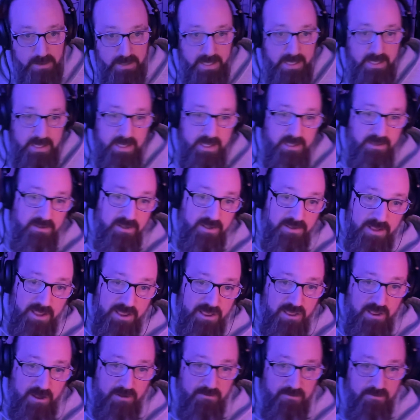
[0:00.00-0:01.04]
lean into
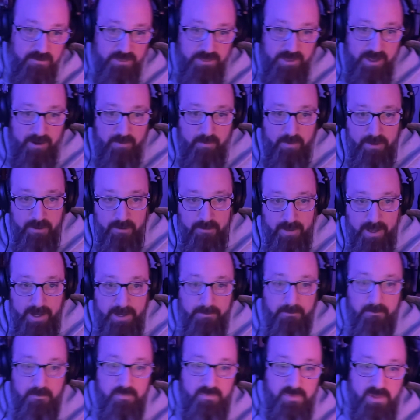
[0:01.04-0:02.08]
this other thing where they're
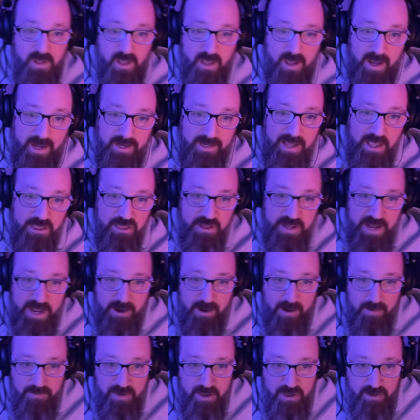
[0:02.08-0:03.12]
like, I guess
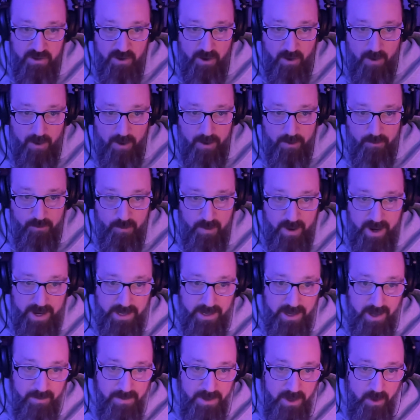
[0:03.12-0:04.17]
now I'm just a hard right.
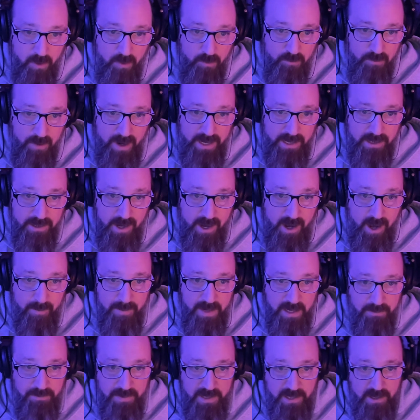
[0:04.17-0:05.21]
I'm an alt-right
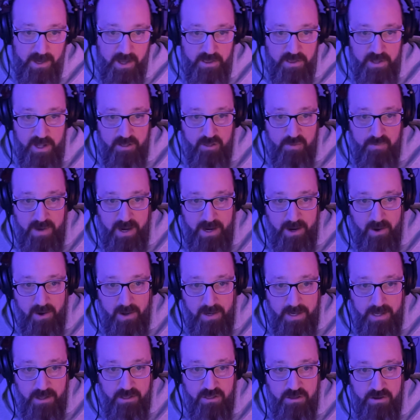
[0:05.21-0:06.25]
comic because that's my
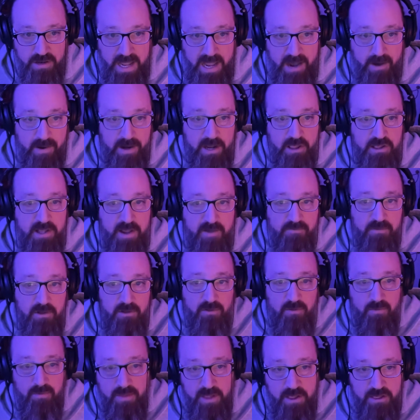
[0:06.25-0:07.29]
audience. So now I just have to
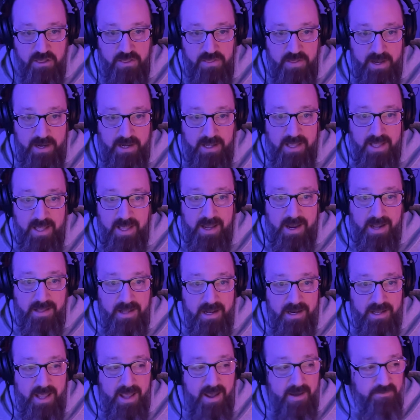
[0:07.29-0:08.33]
do this thing. And
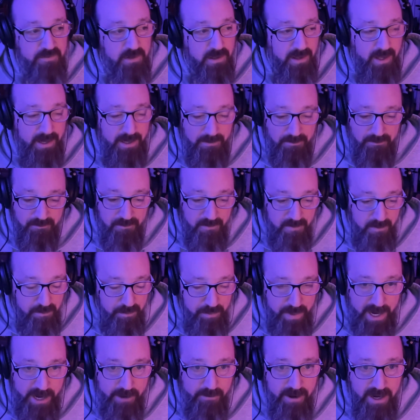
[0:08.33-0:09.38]
then you have to like
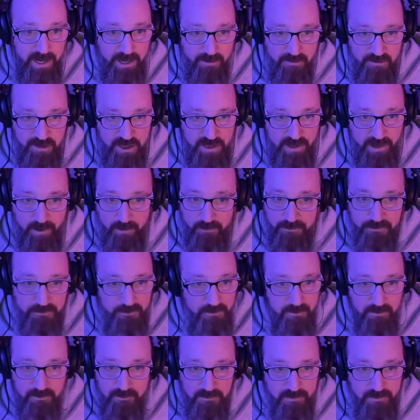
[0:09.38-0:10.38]
parrot yourself